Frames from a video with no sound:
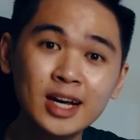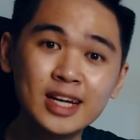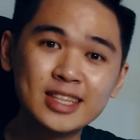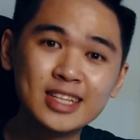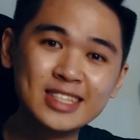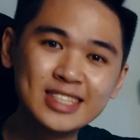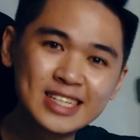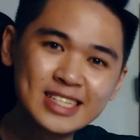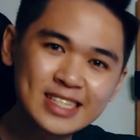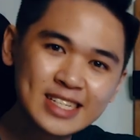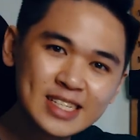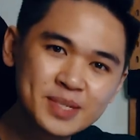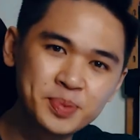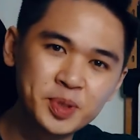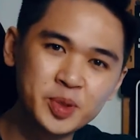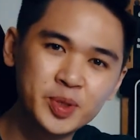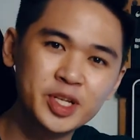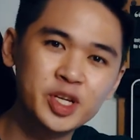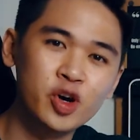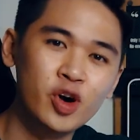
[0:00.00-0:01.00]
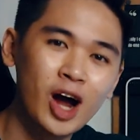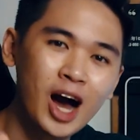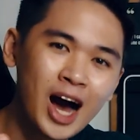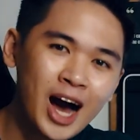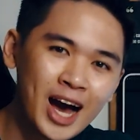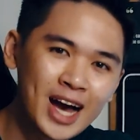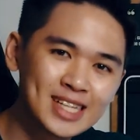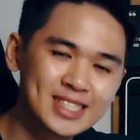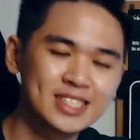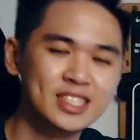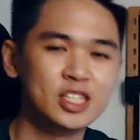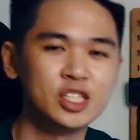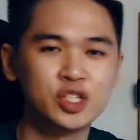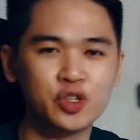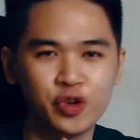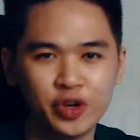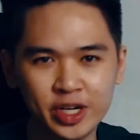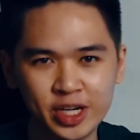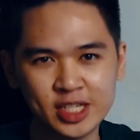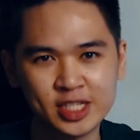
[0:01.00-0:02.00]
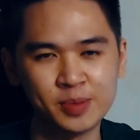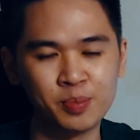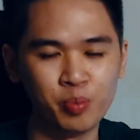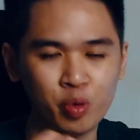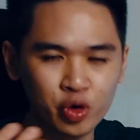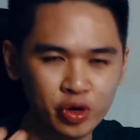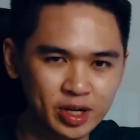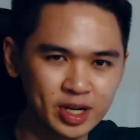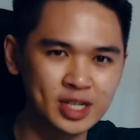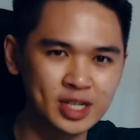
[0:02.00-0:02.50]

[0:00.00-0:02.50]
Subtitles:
The distance between your eyes and the screen is important